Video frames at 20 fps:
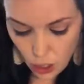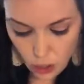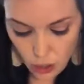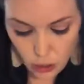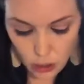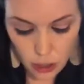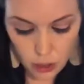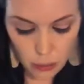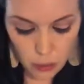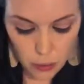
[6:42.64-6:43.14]
You're
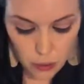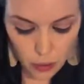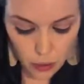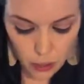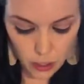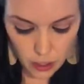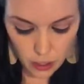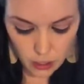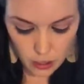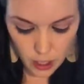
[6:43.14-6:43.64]
just going to put the
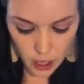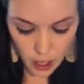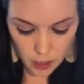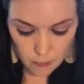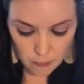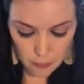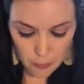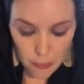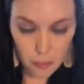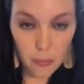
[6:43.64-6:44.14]
lid on
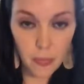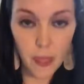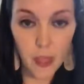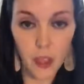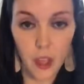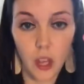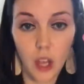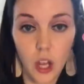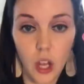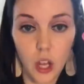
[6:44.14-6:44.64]
top.
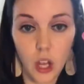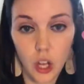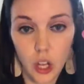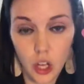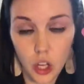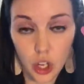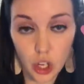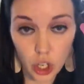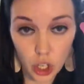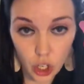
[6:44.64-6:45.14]
And
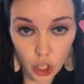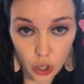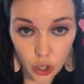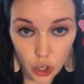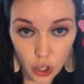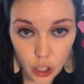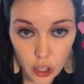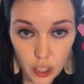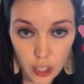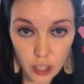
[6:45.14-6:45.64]
you're going to go
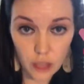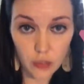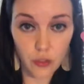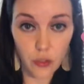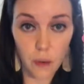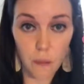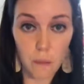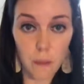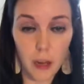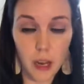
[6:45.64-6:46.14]
cook this
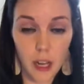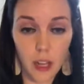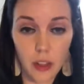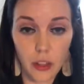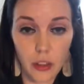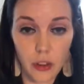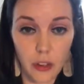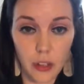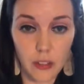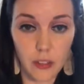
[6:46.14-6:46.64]
for 1 minute
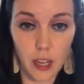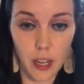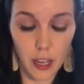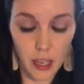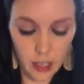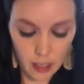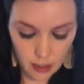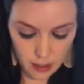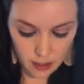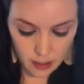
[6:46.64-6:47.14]
and 30
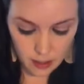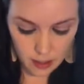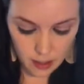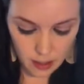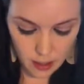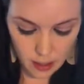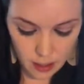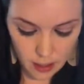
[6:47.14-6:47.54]
seconds.